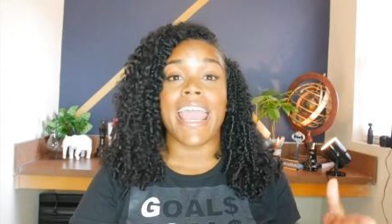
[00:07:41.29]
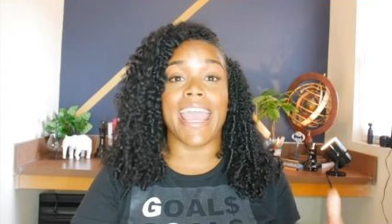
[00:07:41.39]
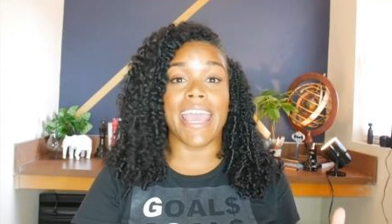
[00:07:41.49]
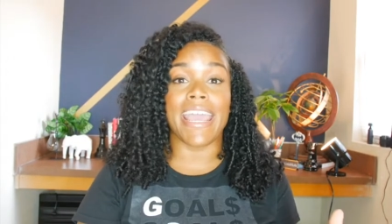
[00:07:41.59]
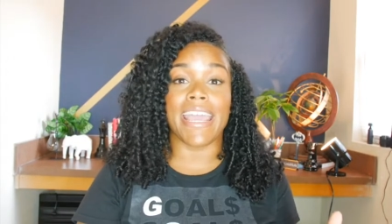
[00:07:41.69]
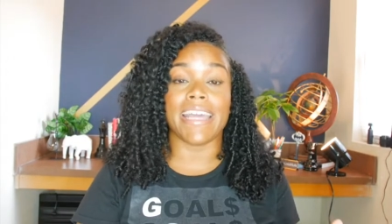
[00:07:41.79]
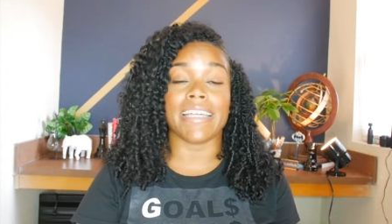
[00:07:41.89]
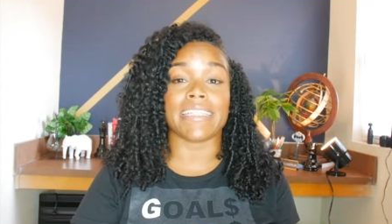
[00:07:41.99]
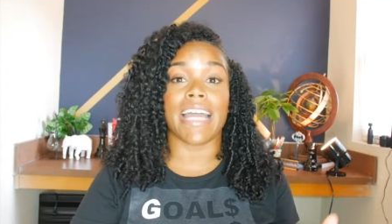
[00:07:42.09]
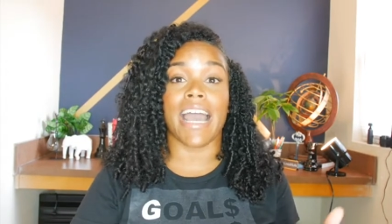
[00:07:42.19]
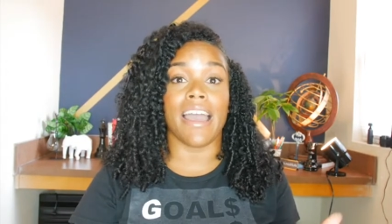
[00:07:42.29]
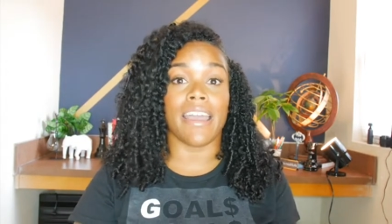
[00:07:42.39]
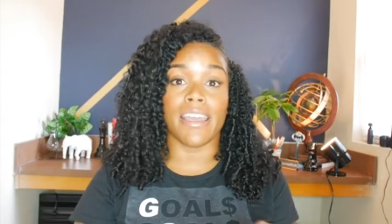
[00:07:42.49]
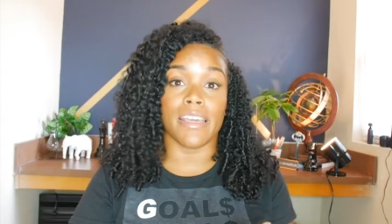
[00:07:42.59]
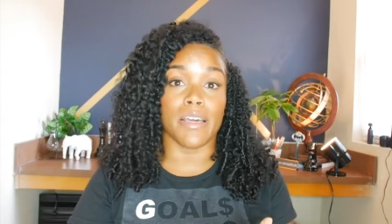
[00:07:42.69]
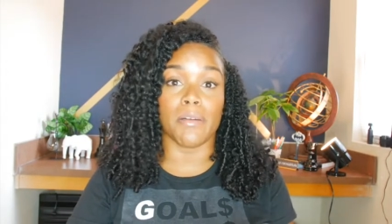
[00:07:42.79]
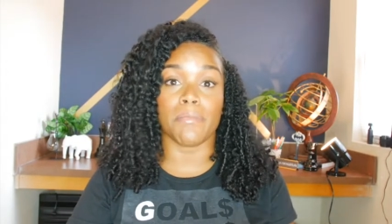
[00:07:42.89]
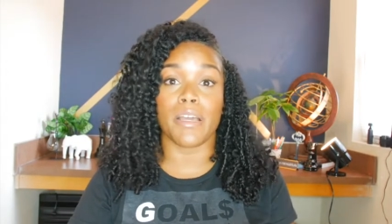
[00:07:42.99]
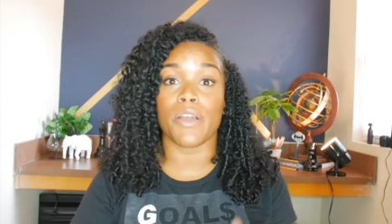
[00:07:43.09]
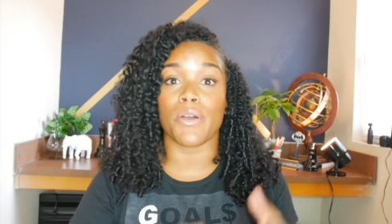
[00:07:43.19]
and I
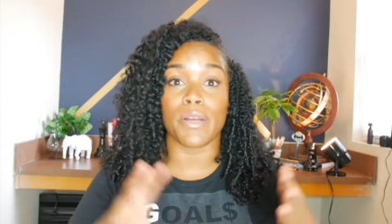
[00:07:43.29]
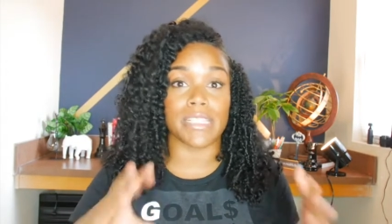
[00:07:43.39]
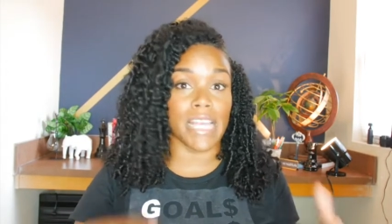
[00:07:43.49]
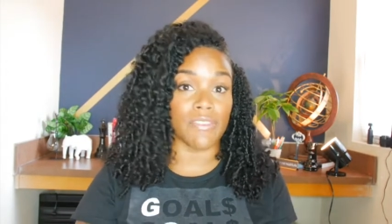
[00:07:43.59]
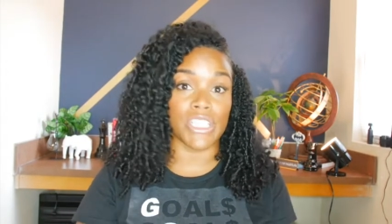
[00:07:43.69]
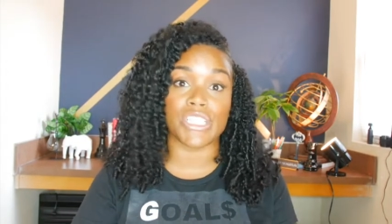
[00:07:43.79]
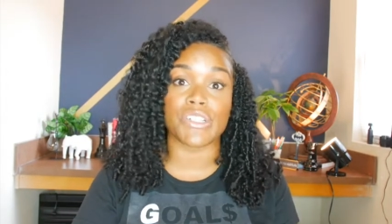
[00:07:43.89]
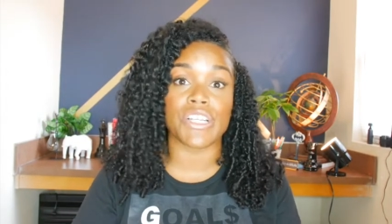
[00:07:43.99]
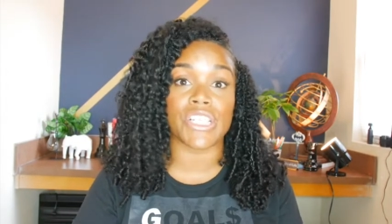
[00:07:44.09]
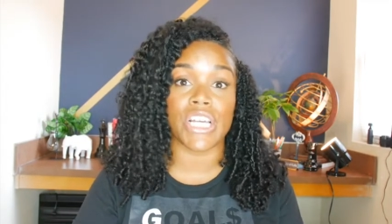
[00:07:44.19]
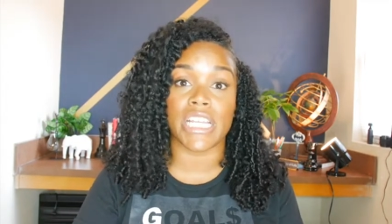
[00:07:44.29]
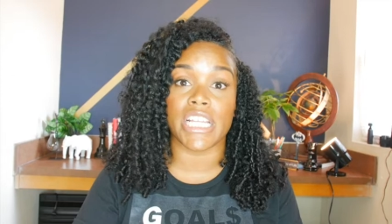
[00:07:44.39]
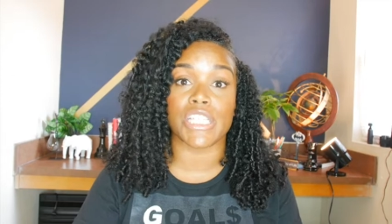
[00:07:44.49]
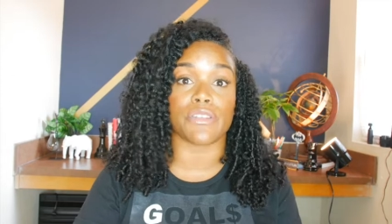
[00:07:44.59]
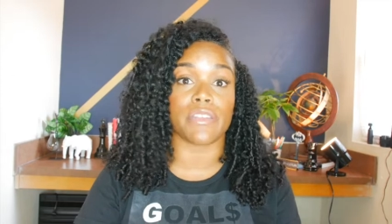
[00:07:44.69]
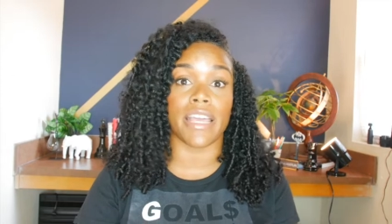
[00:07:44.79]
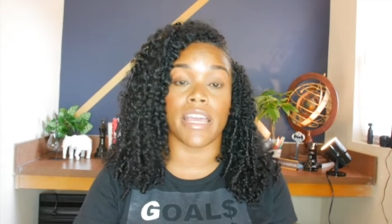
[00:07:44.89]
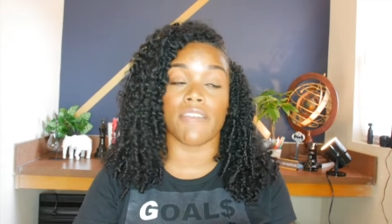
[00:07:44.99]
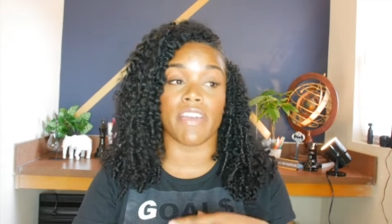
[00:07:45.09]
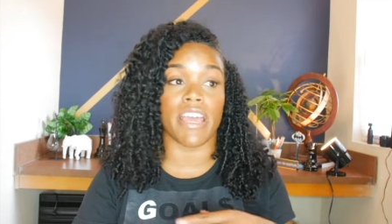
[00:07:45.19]
am going to have insurance on it so
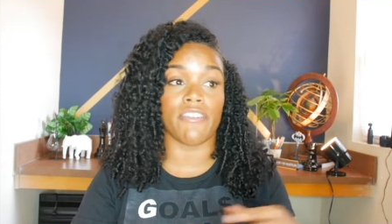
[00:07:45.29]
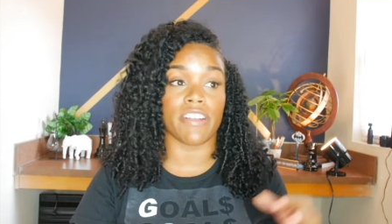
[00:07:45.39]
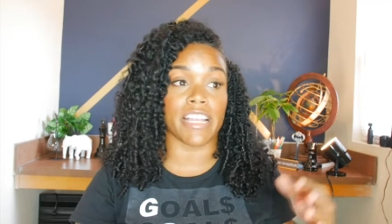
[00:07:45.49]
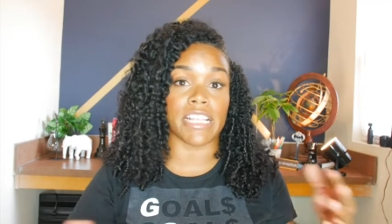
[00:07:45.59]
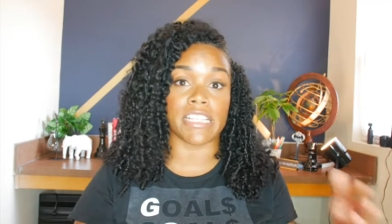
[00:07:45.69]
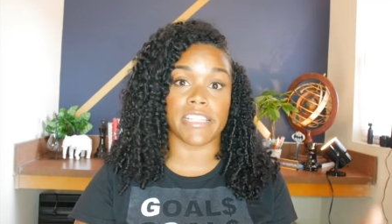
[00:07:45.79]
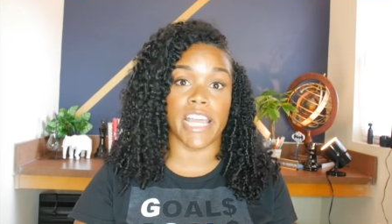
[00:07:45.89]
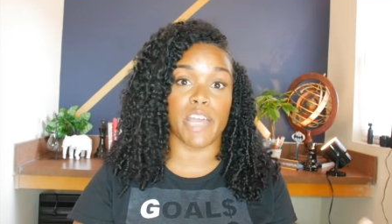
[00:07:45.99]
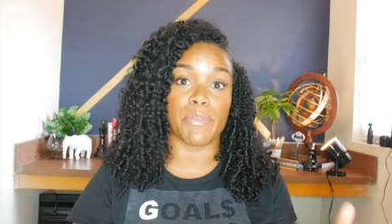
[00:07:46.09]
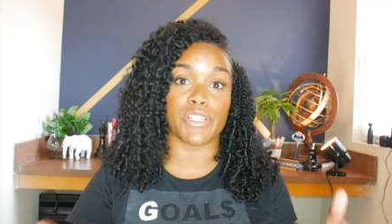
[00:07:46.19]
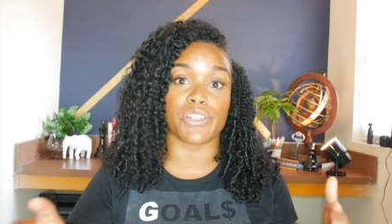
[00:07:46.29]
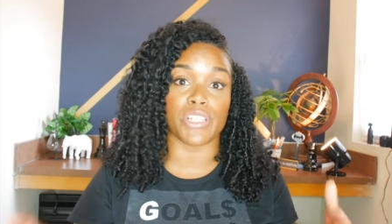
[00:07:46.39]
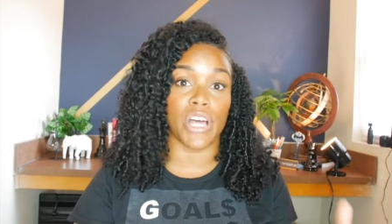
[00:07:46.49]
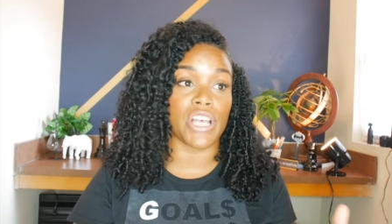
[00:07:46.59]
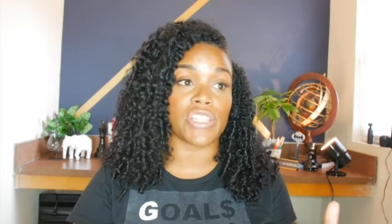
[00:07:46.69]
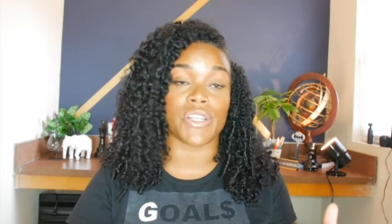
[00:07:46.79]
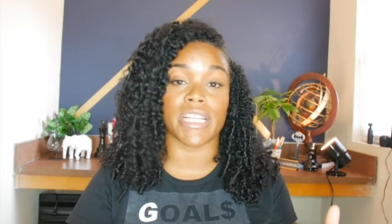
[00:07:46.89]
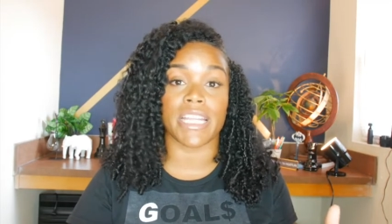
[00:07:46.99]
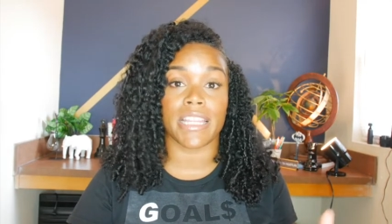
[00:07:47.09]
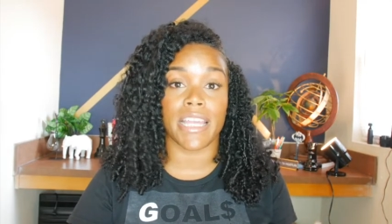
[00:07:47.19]
that if it ever gets damaged or lost or
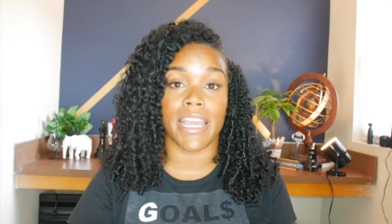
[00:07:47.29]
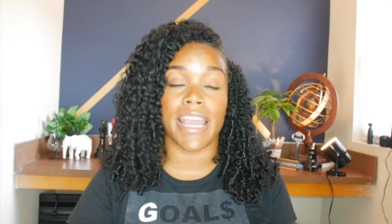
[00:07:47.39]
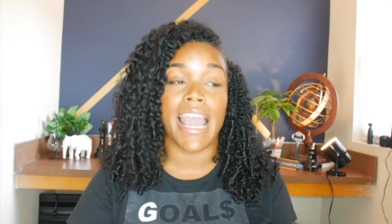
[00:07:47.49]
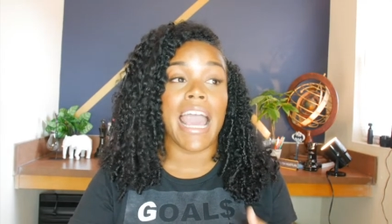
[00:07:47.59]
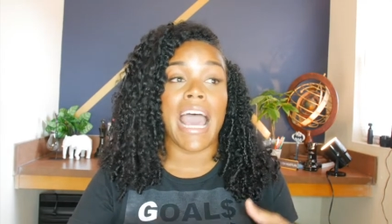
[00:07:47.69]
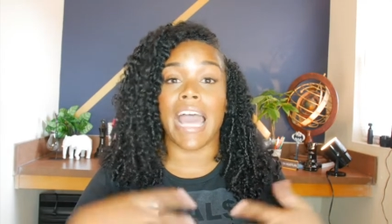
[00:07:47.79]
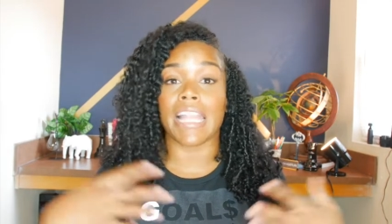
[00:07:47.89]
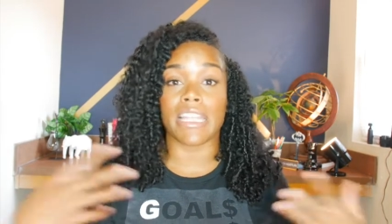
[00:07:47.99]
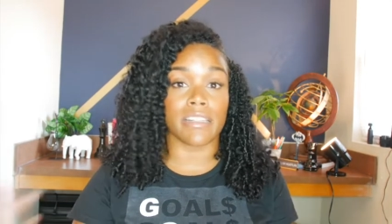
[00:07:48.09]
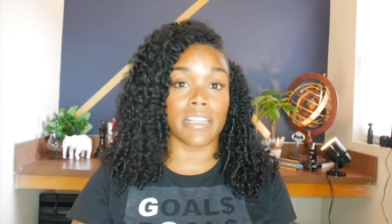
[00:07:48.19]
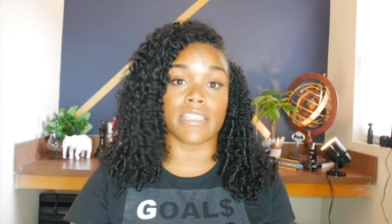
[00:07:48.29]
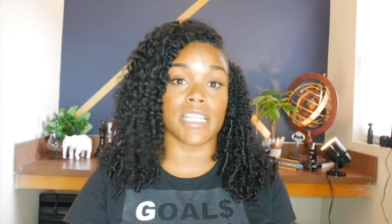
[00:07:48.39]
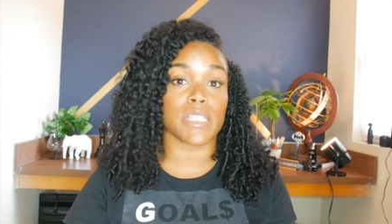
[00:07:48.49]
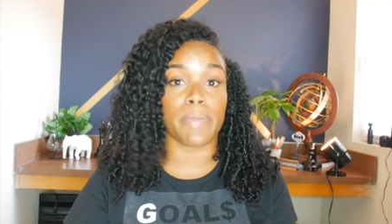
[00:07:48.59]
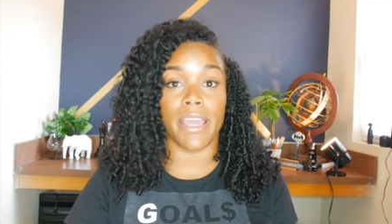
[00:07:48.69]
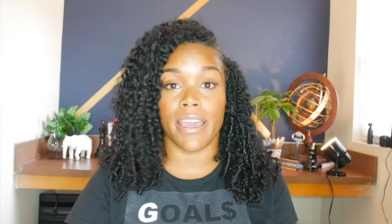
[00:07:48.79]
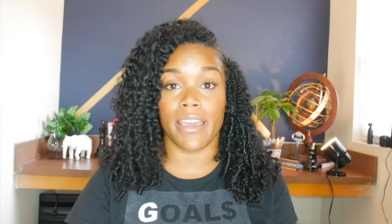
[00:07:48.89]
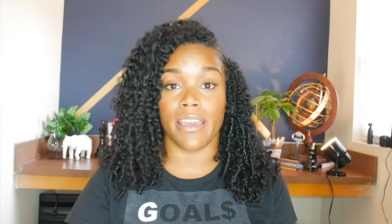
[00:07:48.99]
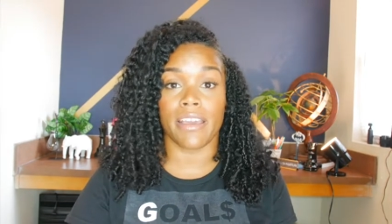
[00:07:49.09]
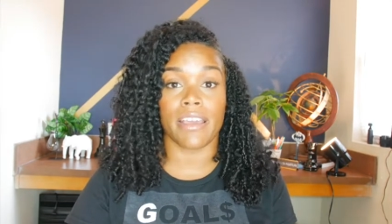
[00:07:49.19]
anything, I can just pay